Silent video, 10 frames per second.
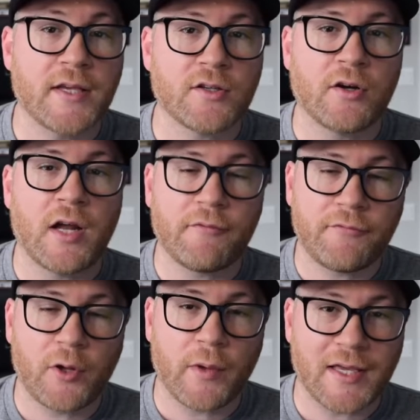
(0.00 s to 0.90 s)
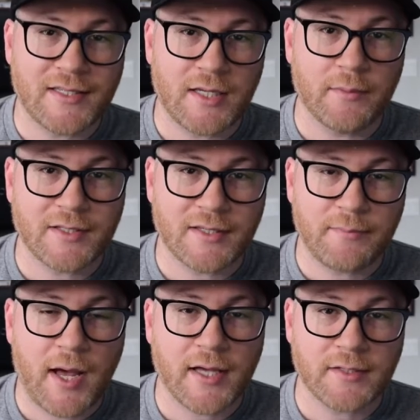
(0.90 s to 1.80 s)
are not flowing as seamless as
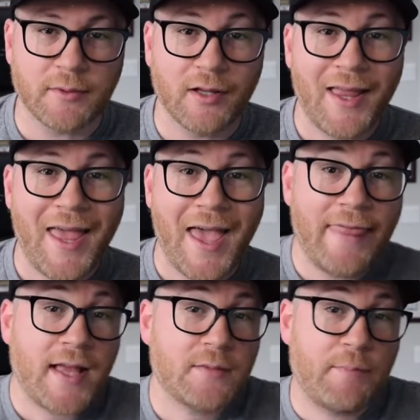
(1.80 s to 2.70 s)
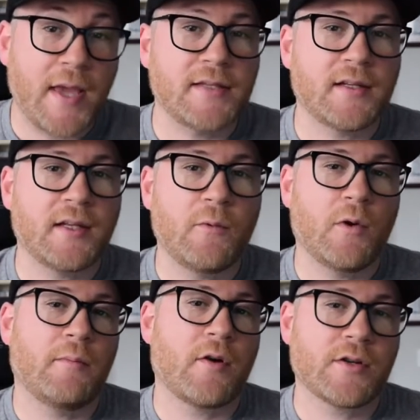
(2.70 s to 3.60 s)
possible. And that's basically
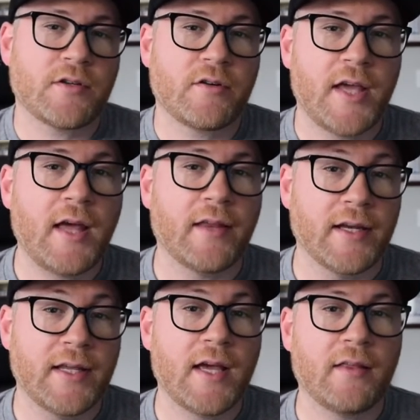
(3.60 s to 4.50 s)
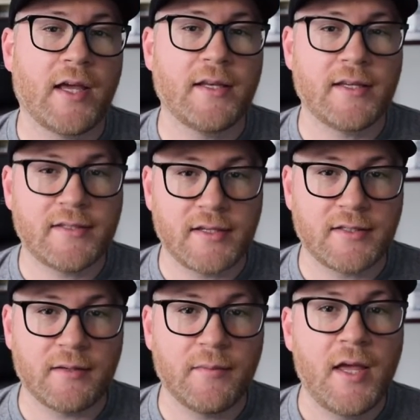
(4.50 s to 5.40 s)
what Mark Cerny outlined. He outlined a
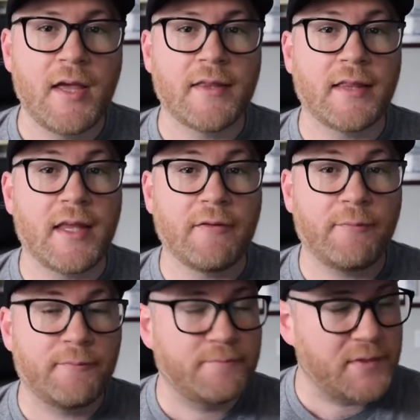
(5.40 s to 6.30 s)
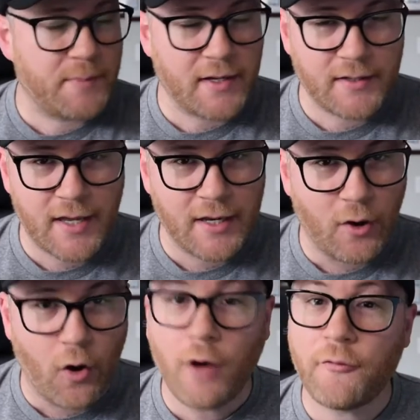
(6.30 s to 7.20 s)
system that they've spent an
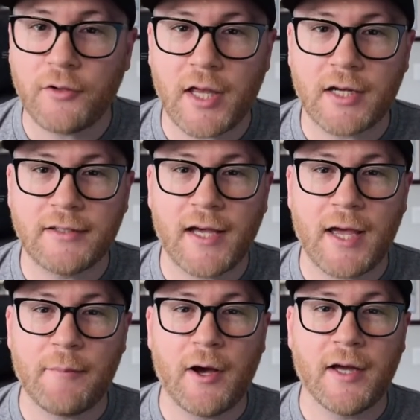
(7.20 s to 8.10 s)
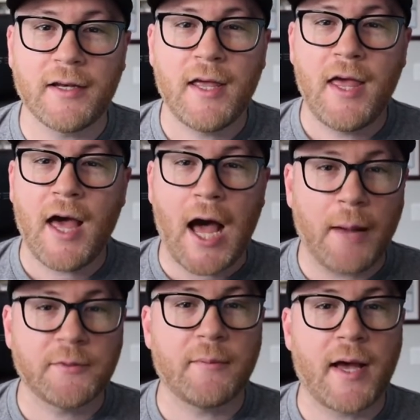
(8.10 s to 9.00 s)
awful lot of time on
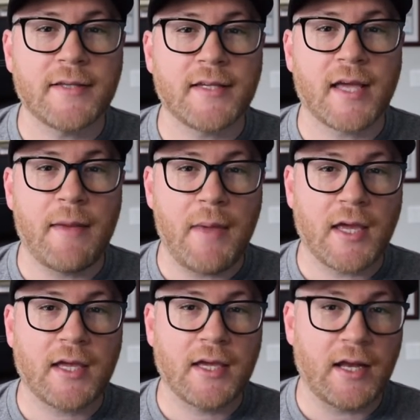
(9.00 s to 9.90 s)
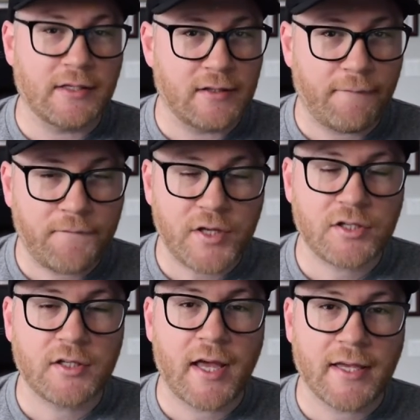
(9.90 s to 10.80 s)
optimizing and making it as
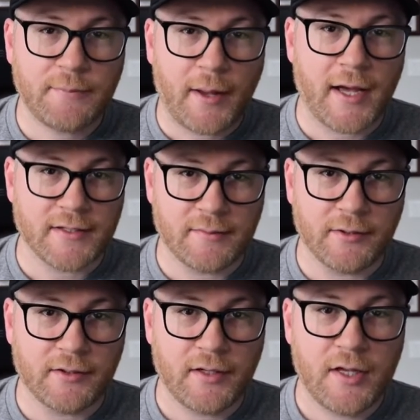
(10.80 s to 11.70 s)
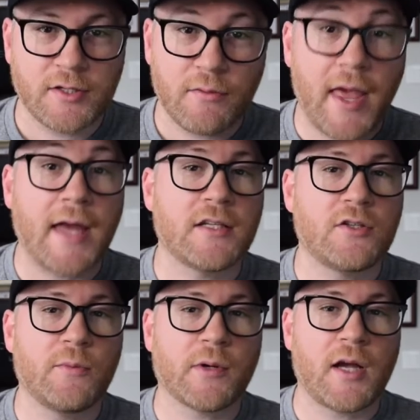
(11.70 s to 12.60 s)
efficient as possible. So that is
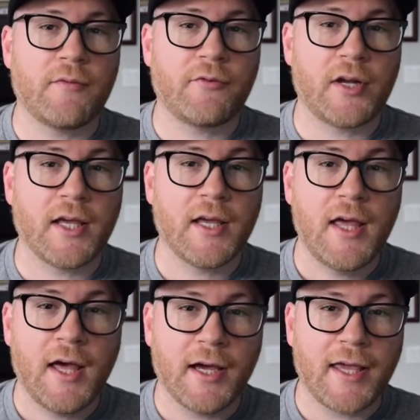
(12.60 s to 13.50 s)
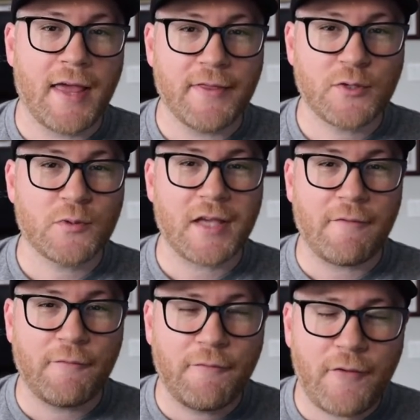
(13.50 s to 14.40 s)
super comforting. Again, this was a
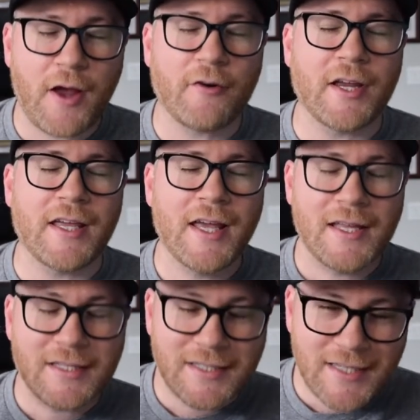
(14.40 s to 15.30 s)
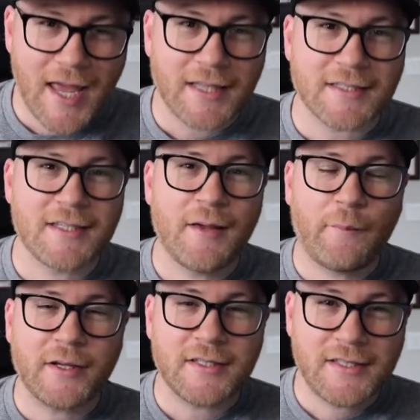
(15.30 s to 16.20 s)
very dense
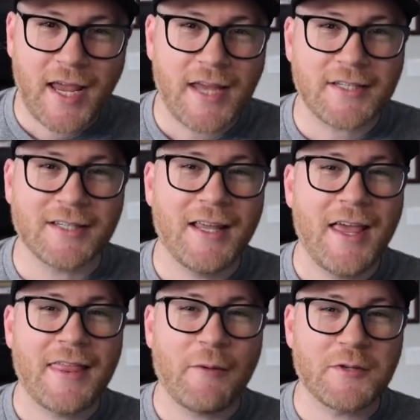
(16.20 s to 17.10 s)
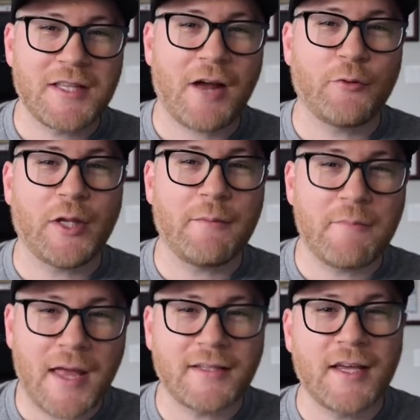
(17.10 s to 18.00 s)
presentation that was not really
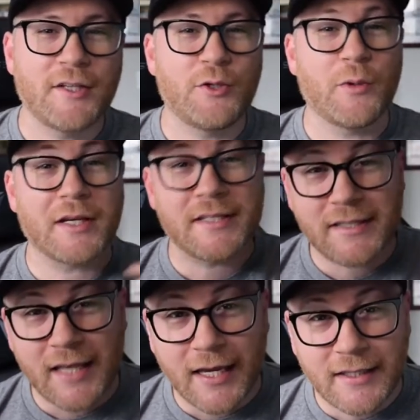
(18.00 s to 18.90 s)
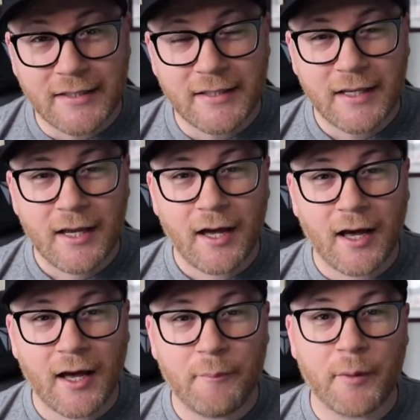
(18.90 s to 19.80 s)
meant to excite,
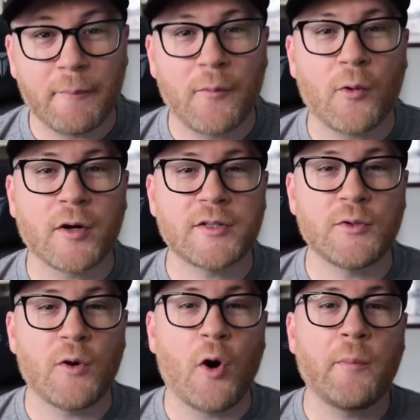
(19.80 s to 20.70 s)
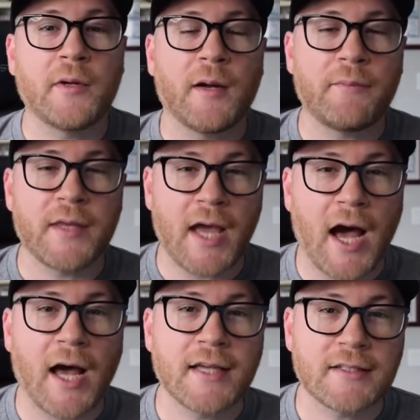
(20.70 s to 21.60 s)
but more to open up the
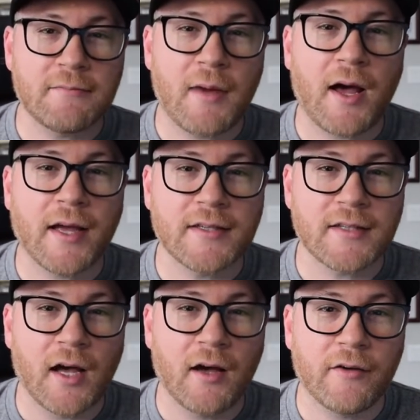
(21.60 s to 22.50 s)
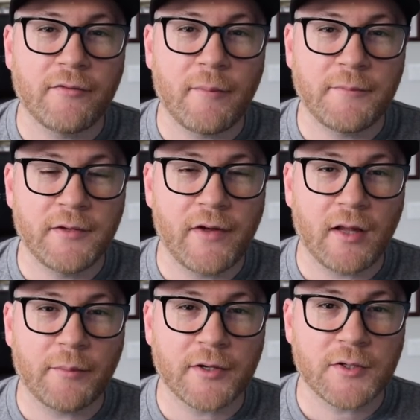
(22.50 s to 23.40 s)
eyes and minds of
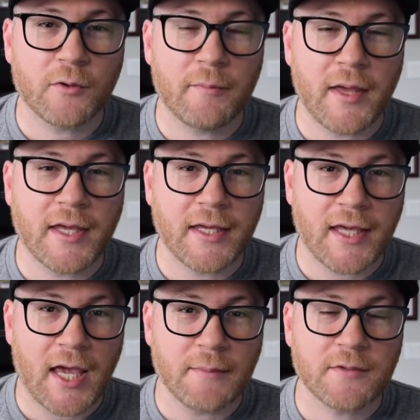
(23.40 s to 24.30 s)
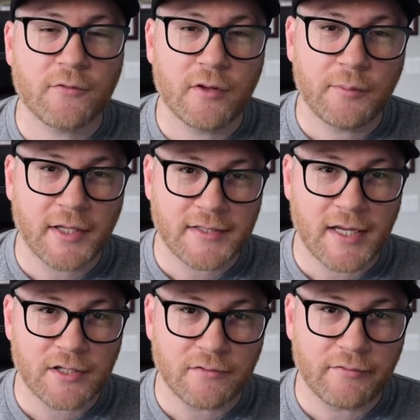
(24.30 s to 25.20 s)
developers who are making games for the
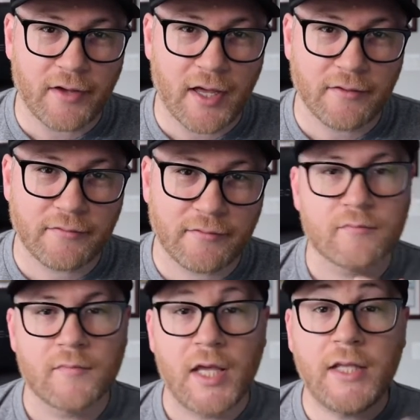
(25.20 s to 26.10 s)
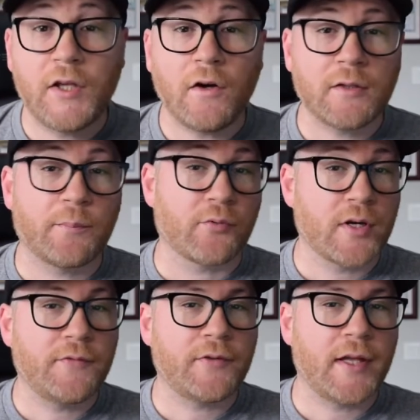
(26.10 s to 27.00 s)
PlayStation 5. He talked
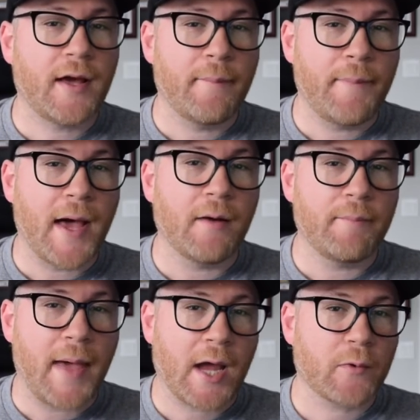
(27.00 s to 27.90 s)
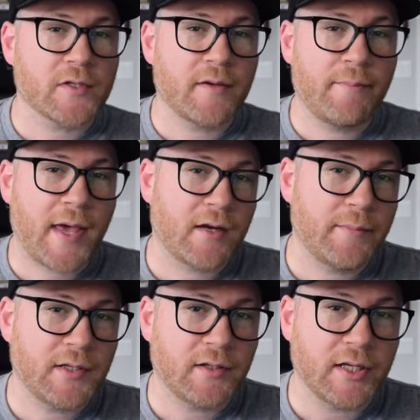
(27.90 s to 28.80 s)
briefly about backwards
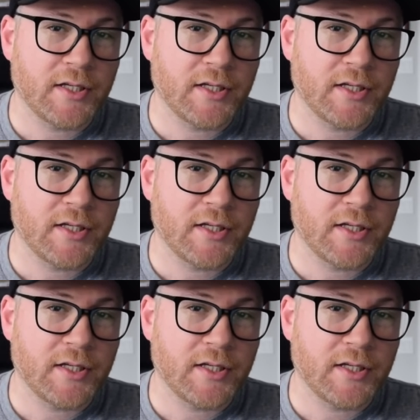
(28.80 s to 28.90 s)
compatibility